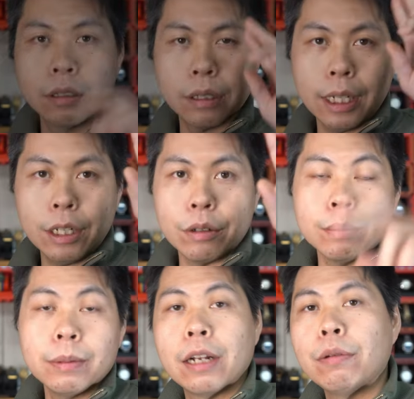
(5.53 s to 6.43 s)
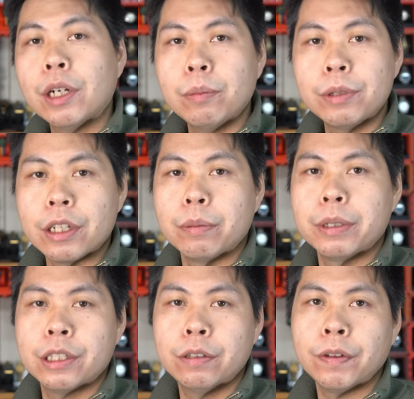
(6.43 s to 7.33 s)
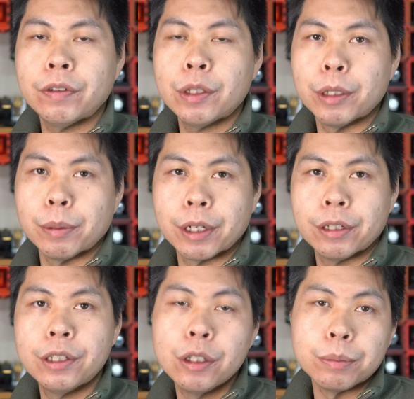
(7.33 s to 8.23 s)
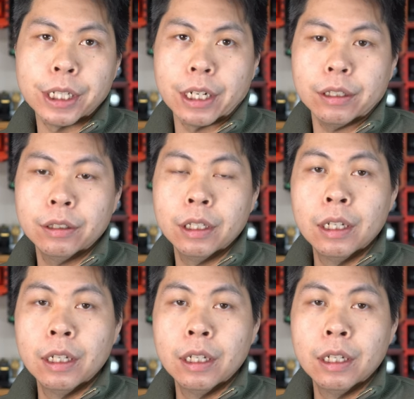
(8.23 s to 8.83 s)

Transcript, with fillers: Hello, and welcome to the Mister fifty millimeter YouTube channel.